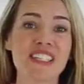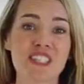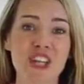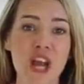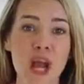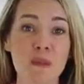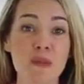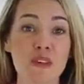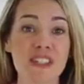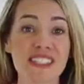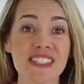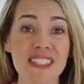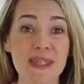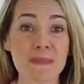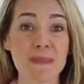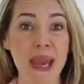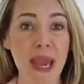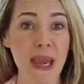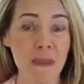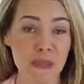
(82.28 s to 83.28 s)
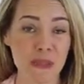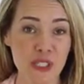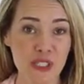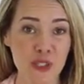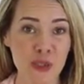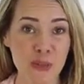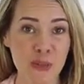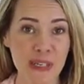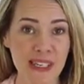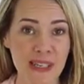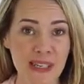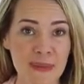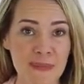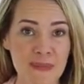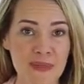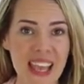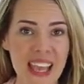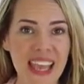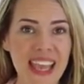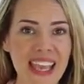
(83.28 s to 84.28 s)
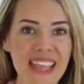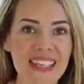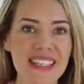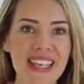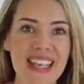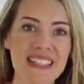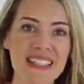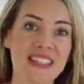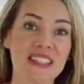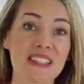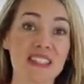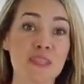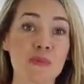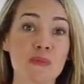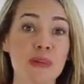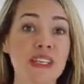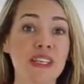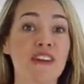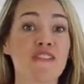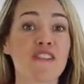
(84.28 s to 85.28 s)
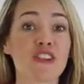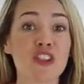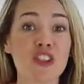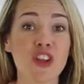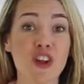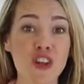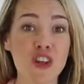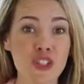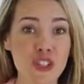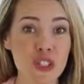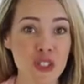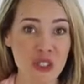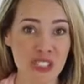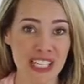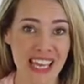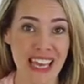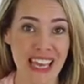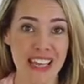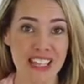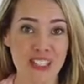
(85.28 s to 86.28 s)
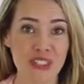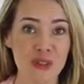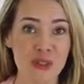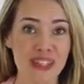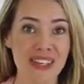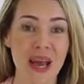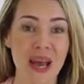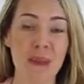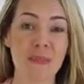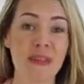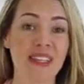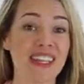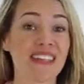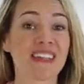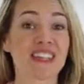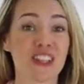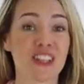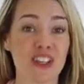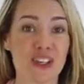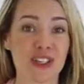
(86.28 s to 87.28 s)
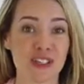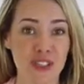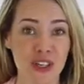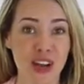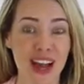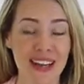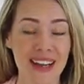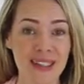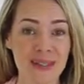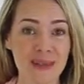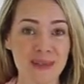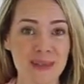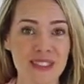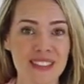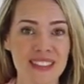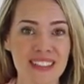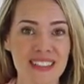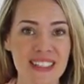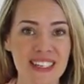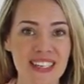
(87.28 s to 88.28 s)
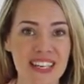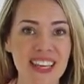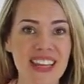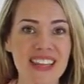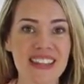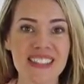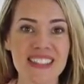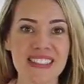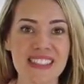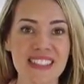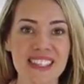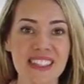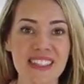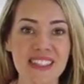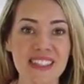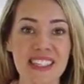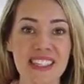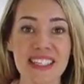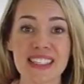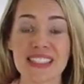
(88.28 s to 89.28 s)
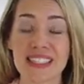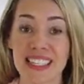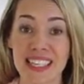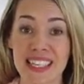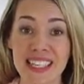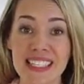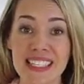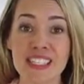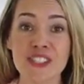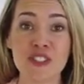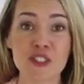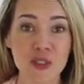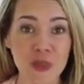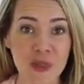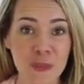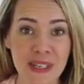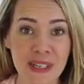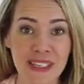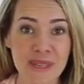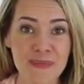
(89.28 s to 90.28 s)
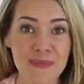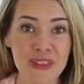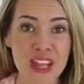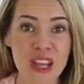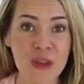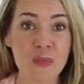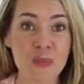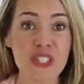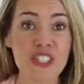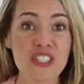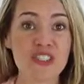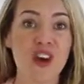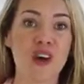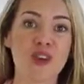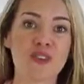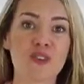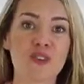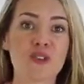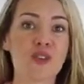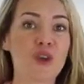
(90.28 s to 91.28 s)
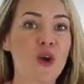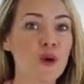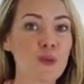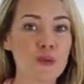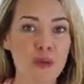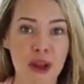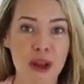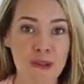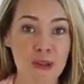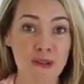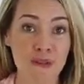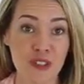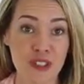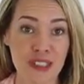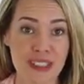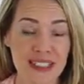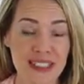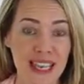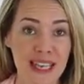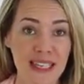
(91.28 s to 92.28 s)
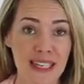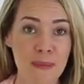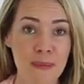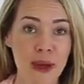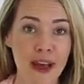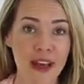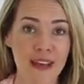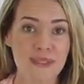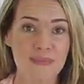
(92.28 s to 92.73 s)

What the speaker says: job with CPAP tubing and has a little bit of a larger tank to accommodate the larger items. This here is heated tubing, which is also no problem for the Sani Bot.